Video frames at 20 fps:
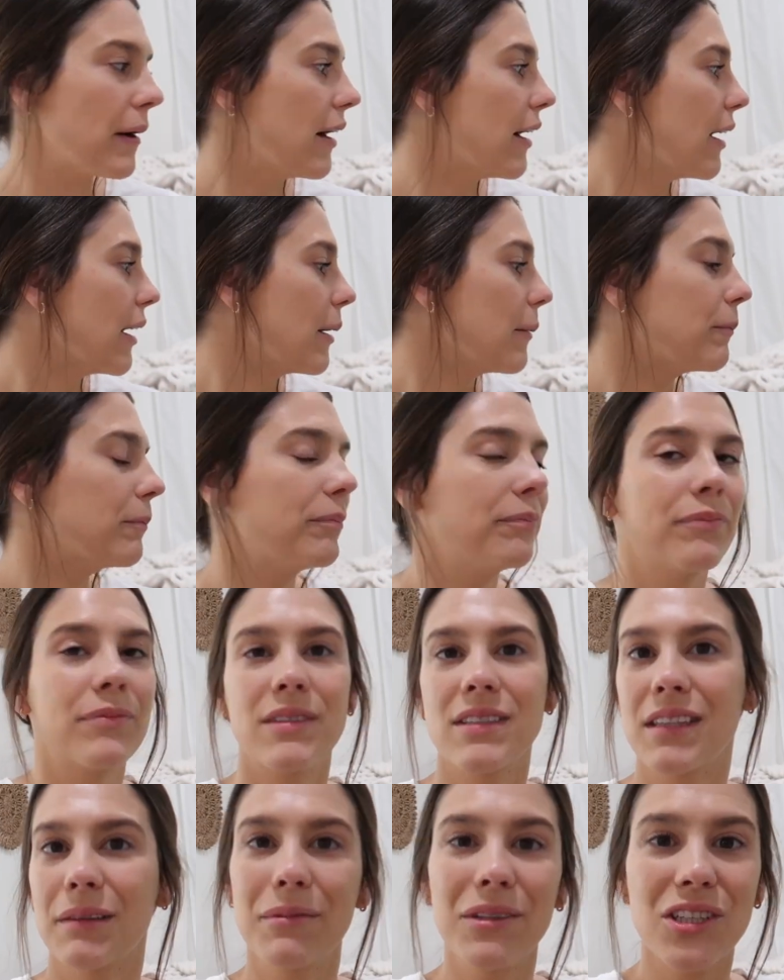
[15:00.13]
Um,
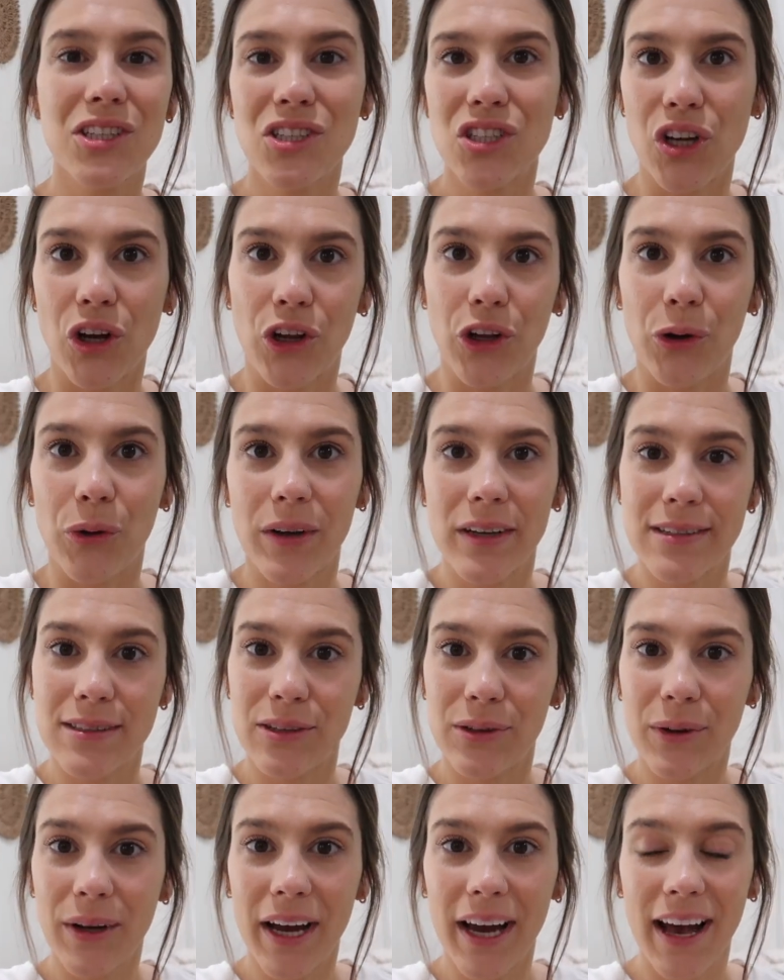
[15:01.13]
so let me just show you, because
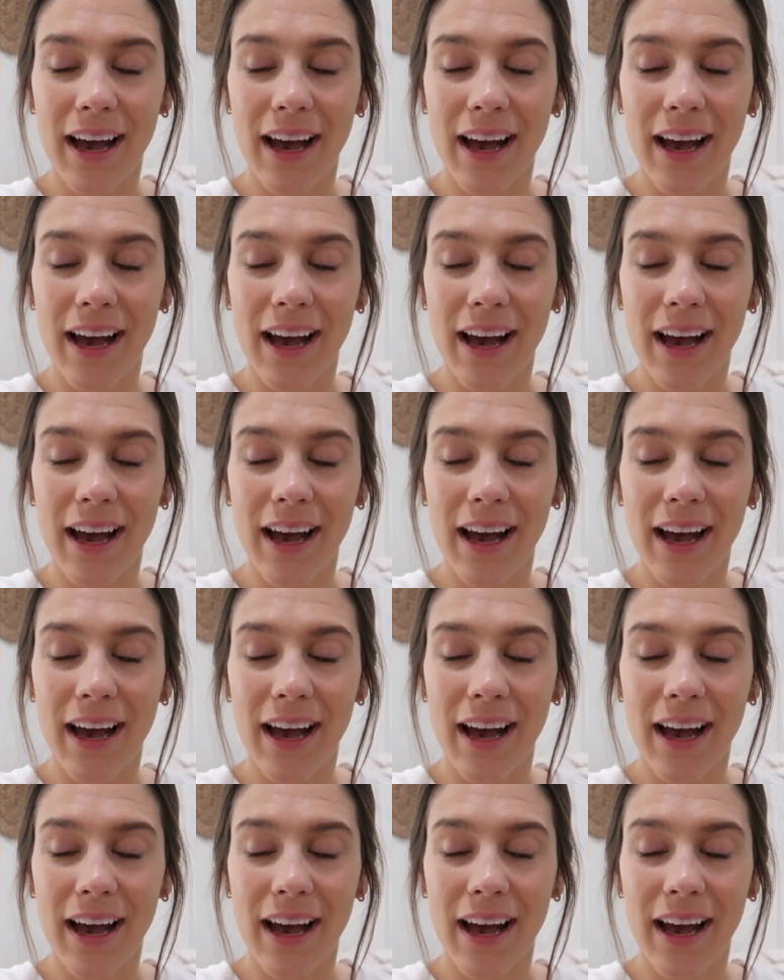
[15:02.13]
Luca